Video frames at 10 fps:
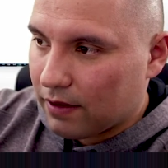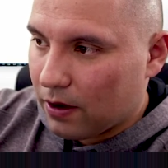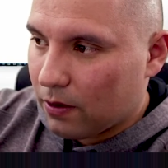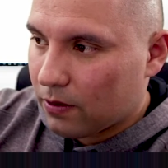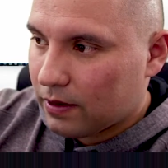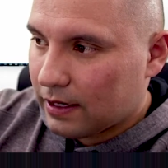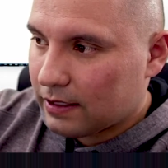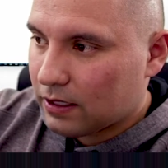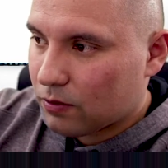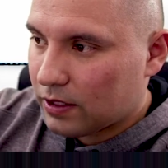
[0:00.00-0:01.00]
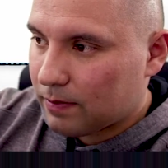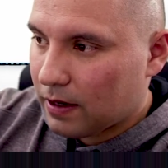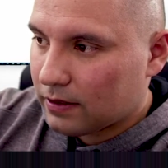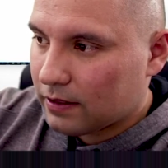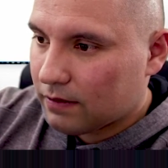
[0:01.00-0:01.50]
though? Is it
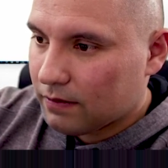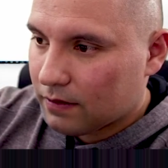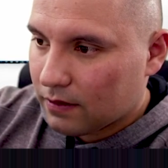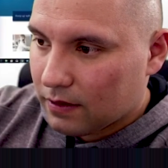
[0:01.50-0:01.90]
responsive?